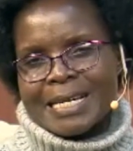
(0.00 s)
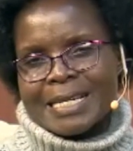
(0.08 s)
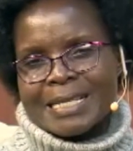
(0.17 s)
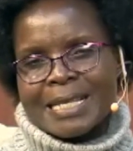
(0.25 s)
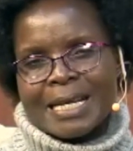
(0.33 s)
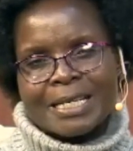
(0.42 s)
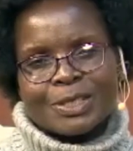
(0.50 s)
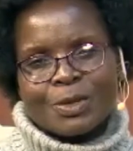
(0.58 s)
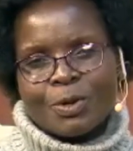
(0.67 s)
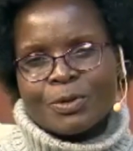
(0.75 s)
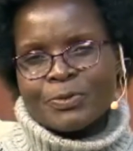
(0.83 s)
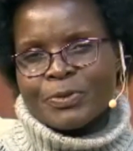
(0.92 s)
That it's
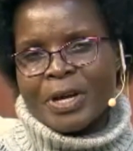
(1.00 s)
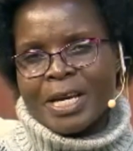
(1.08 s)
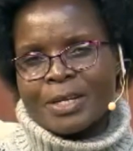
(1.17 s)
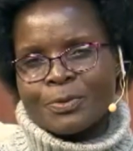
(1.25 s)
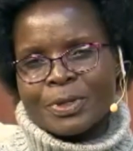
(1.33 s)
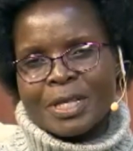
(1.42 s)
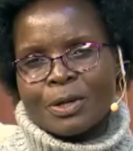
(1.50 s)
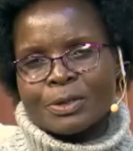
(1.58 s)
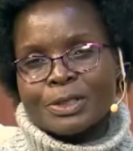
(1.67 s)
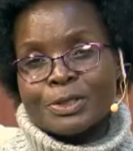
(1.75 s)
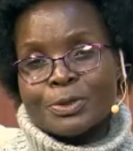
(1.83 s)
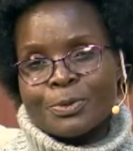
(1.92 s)
all vain
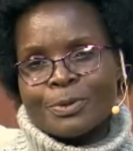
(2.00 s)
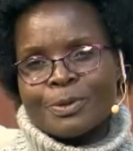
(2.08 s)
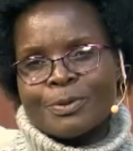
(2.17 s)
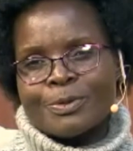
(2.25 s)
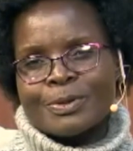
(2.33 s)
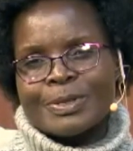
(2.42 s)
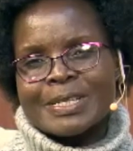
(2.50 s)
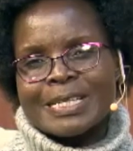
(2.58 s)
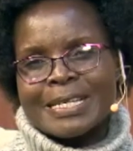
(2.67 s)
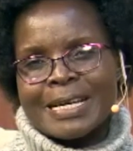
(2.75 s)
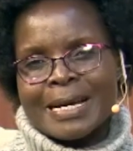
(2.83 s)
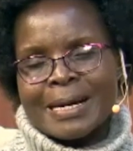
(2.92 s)
without you
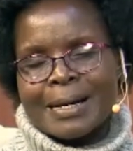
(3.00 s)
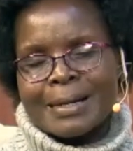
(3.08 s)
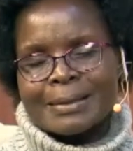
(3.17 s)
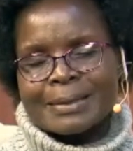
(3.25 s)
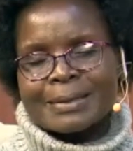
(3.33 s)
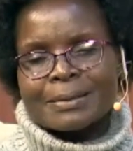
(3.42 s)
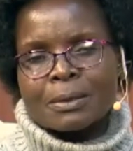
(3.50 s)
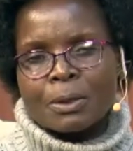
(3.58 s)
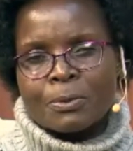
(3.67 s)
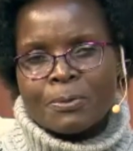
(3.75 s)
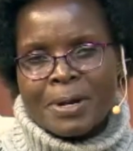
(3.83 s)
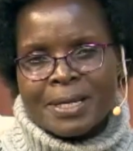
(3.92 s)

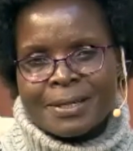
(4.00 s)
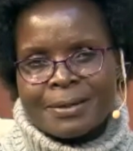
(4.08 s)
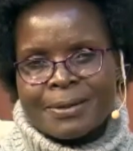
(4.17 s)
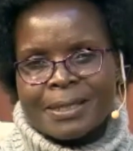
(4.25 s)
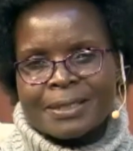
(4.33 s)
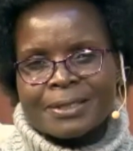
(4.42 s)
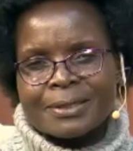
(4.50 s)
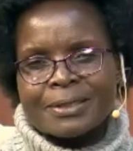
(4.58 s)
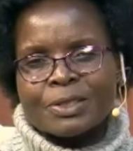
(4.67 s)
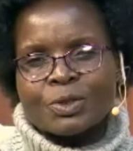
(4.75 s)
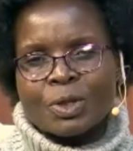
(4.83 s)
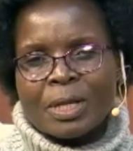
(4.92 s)
surrendering
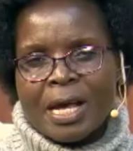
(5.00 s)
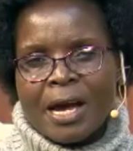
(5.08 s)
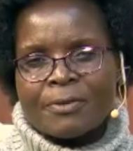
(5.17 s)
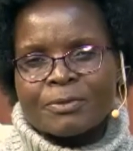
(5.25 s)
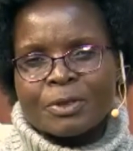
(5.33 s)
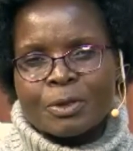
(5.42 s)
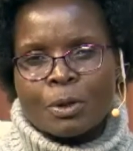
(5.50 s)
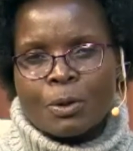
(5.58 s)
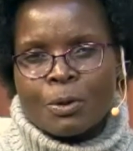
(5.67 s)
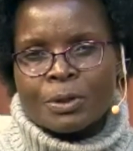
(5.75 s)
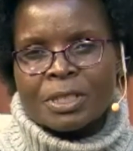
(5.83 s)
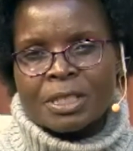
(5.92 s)
your life to the
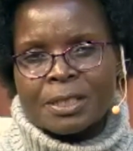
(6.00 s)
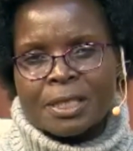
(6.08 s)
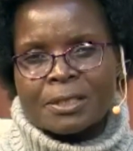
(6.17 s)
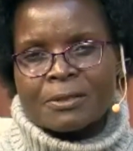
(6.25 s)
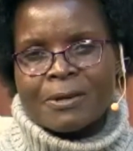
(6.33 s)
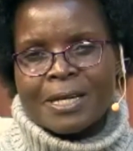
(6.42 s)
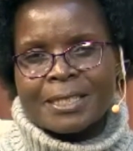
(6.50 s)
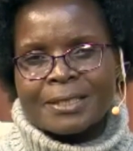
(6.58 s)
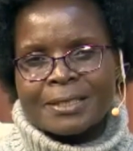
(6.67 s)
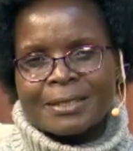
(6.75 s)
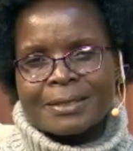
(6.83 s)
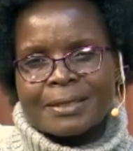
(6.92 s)
Lord Jesus
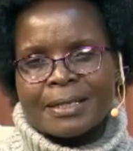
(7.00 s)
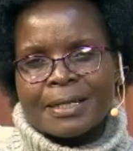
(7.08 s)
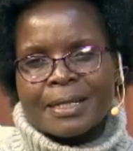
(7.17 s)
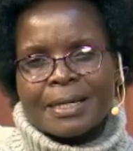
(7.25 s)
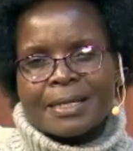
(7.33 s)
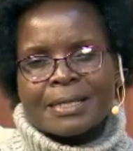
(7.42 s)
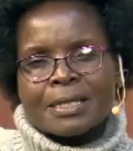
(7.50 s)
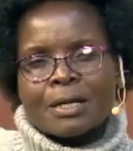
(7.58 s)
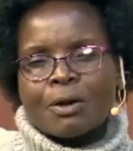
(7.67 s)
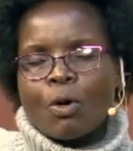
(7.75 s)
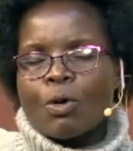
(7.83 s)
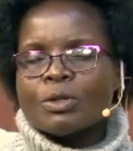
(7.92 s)
Christ.
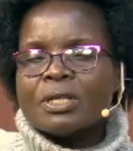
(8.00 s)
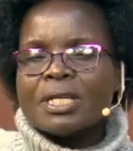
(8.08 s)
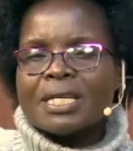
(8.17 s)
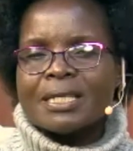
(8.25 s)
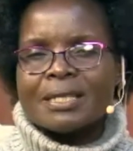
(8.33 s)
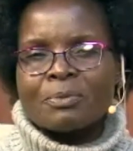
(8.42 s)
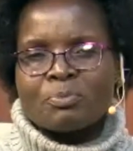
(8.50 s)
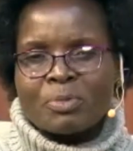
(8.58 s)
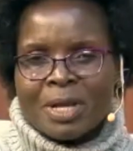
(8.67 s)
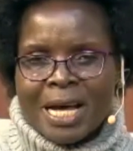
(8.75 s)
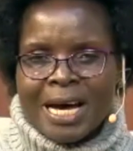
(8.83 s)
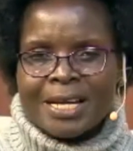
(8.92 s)
Only the
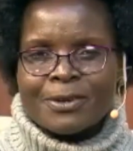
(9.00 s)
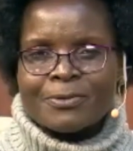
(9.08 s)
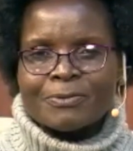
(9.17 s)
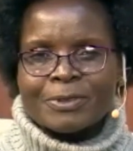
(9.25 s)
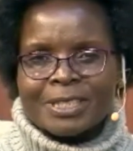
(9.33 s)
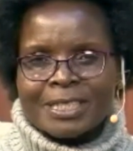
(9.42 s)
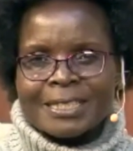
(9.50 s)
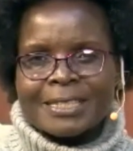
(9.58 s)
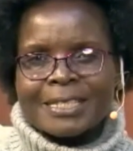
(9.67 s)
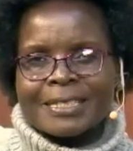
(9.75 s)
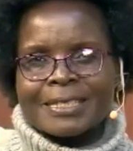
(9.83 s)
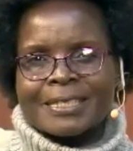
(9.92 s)
blood of
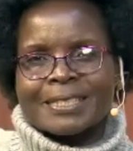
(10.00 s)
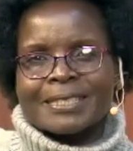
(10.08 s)
Jesus.